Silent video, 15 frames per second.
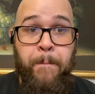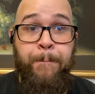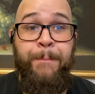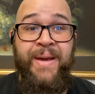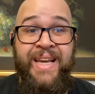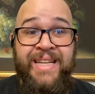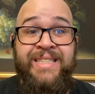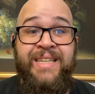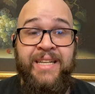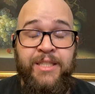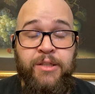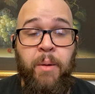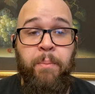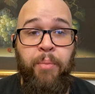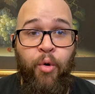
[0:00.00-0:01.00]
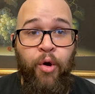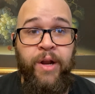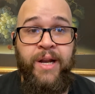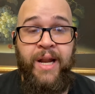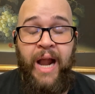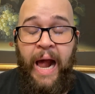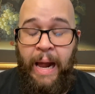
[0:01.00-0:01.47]
be
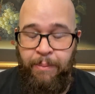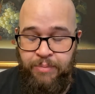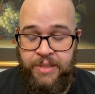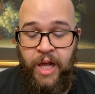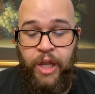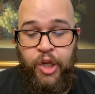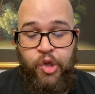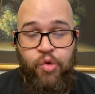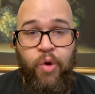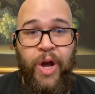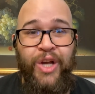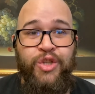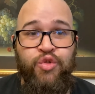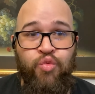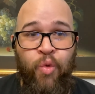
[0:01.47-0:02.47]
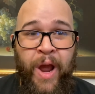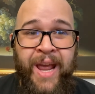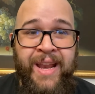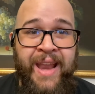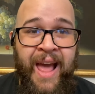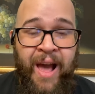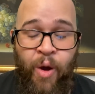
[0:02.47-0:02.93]
disappointed. I'm telling you guys
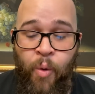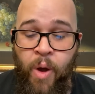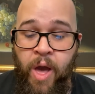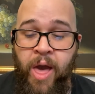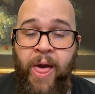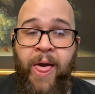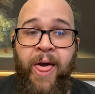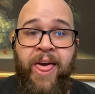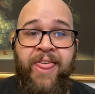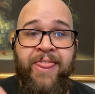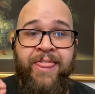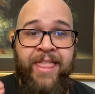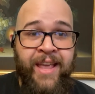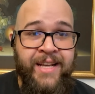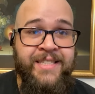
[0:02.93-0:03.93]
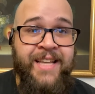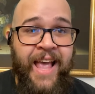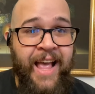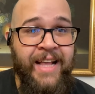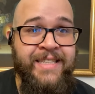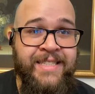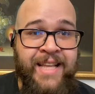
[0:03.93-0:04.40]
right now, this
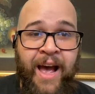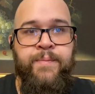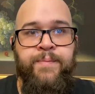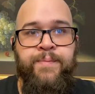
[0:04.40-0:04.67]
hands down.